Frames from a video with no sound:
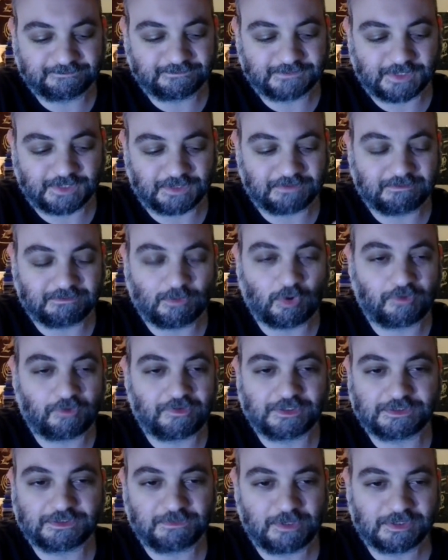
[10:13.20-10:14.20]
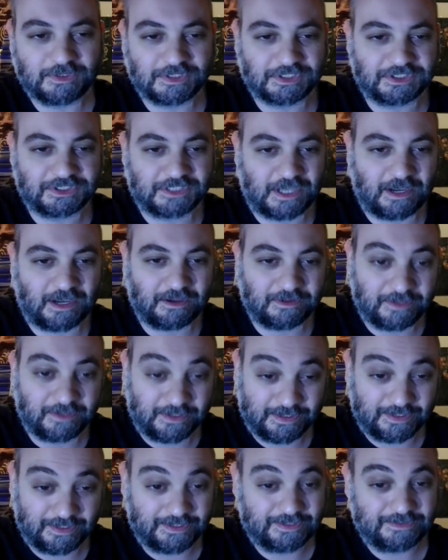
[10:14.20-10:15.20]
morph his music style.
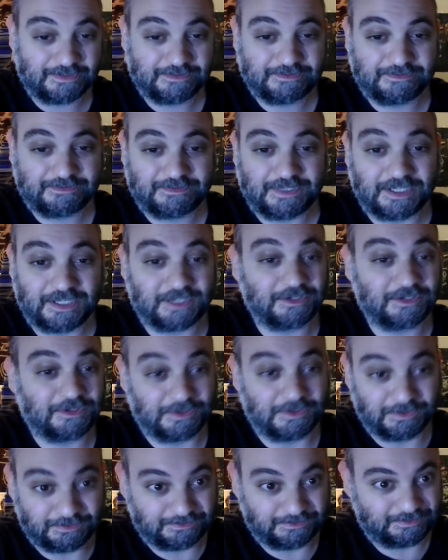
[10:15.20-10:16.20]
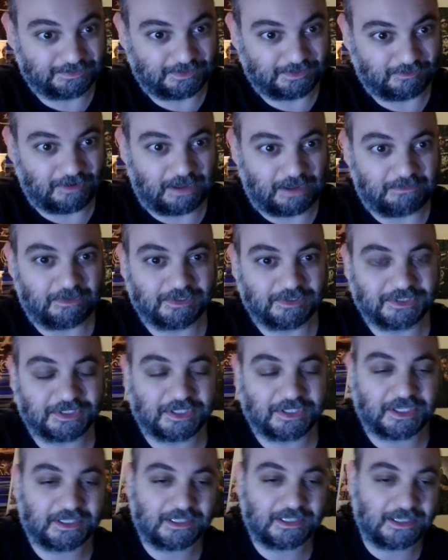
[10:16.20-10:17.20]
He could do rap music
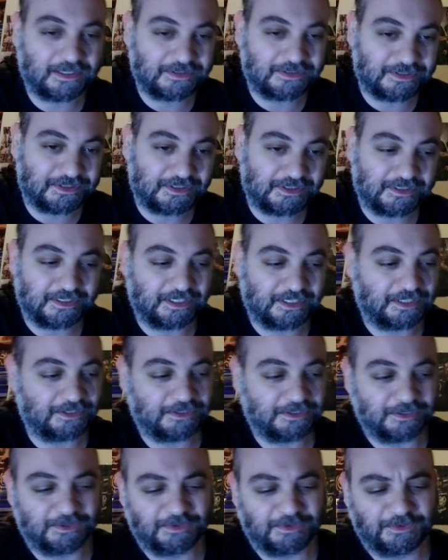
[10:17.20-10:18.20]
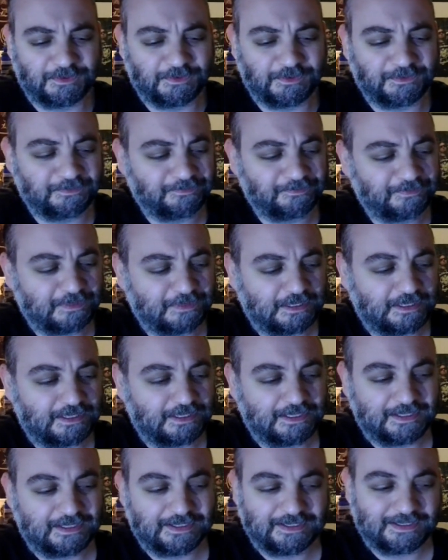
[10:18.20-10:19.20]
like this. He could do
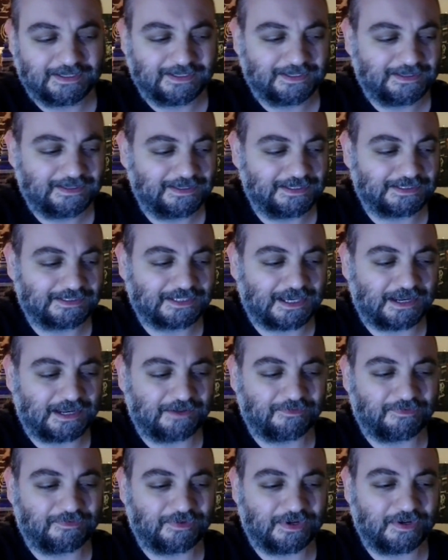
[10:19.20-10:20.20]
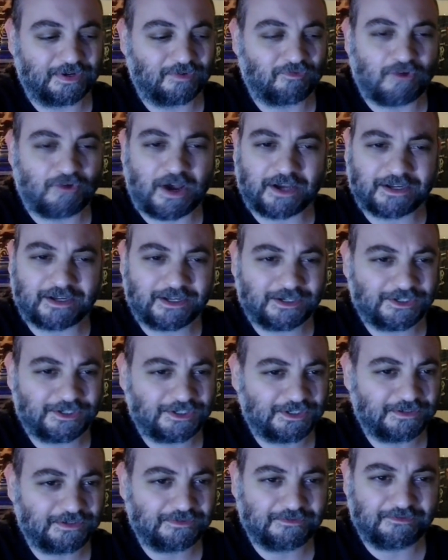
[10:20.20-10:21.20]
this kind of
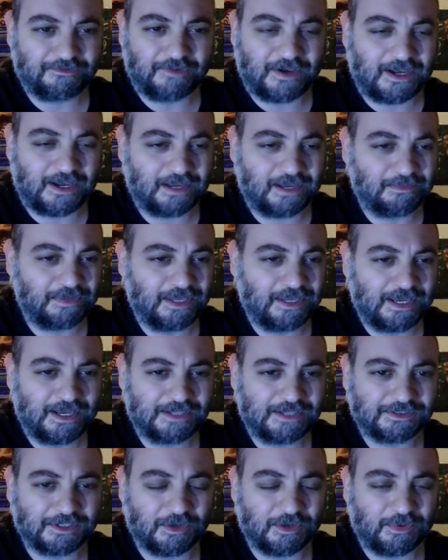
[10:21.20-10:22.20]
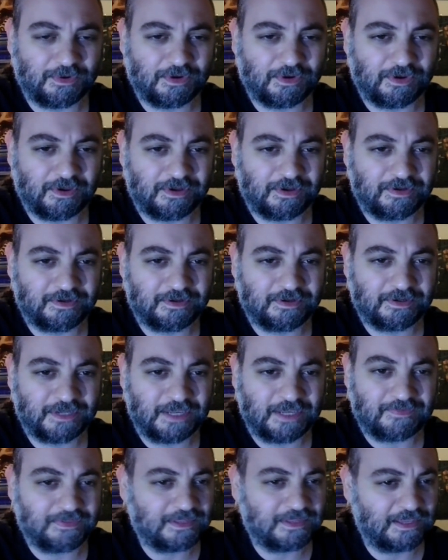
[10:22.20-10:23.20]
rockish vibe he has going on.
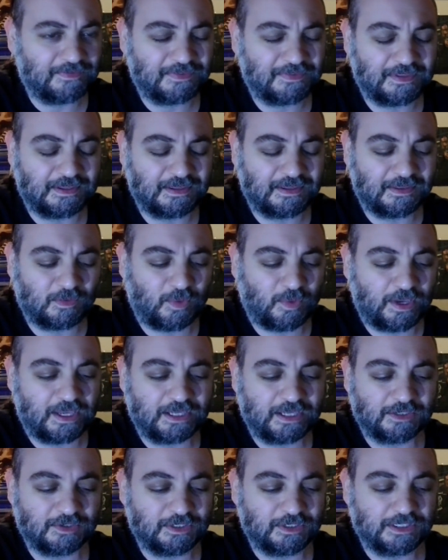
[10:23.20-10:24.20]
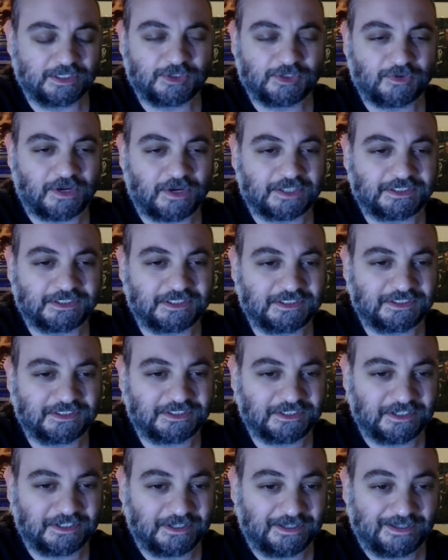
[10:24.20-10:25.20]
Even the way he
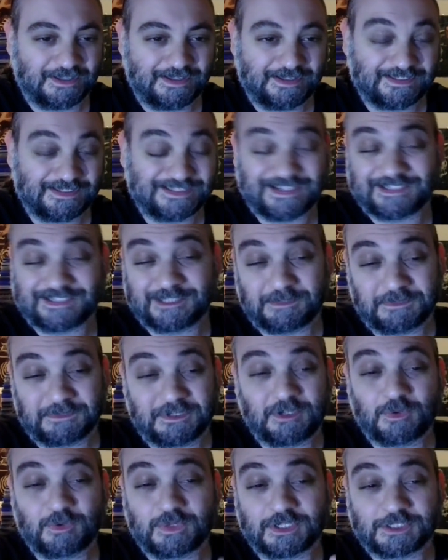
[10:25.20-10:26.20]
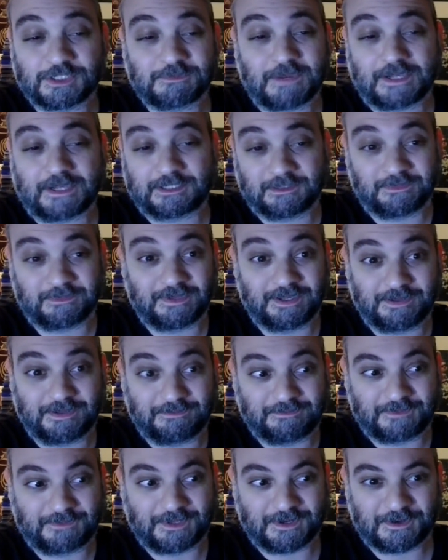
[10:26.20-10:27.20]
dresses, it's not something you would expect to be,
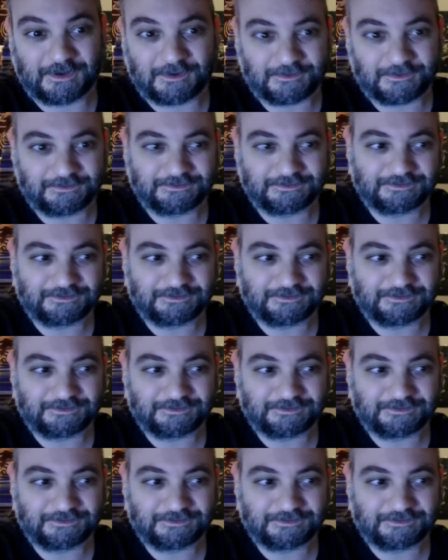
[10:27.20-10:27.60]
you know,